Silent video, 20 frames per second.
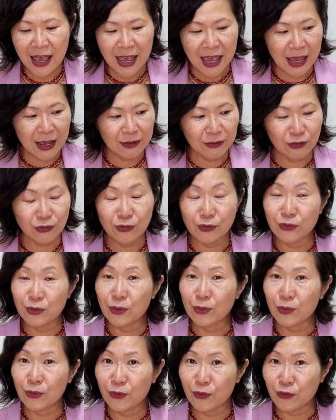And
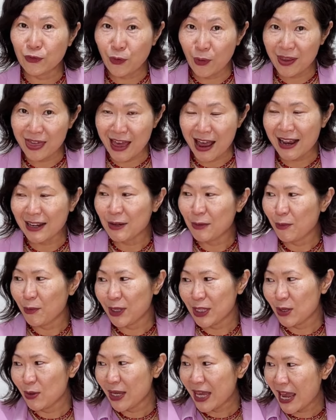for that,
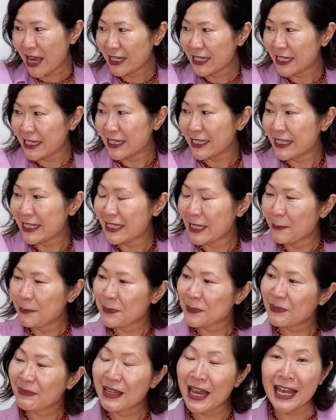what you get is,
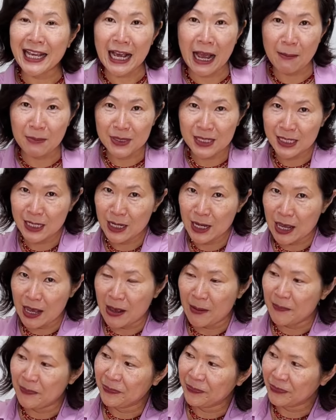it comes in
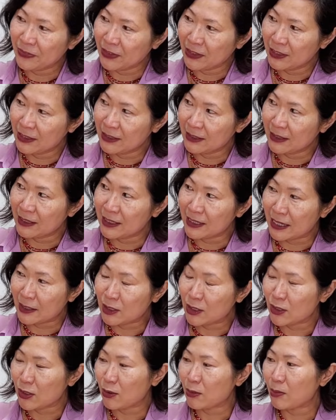the
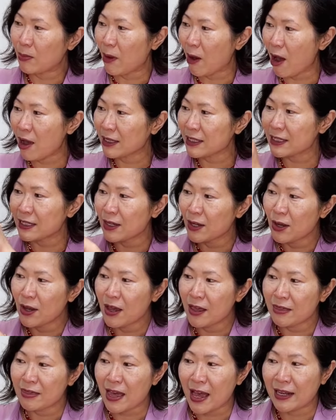Sunstone box
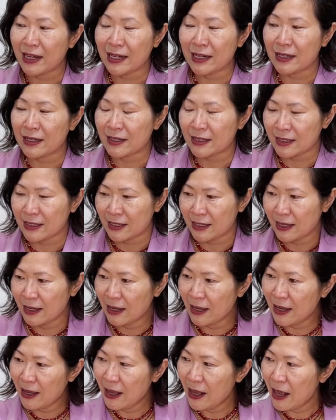that is
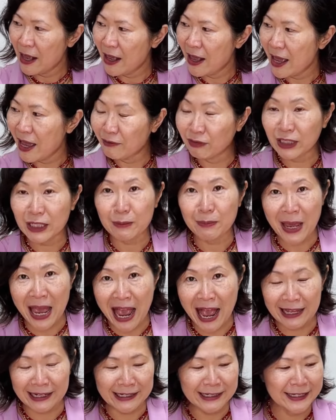heavily
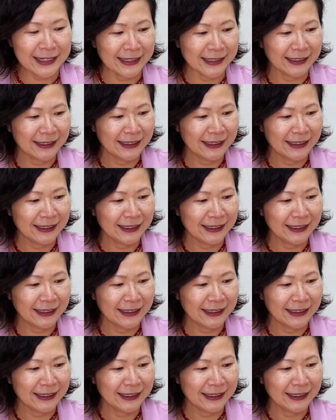padded.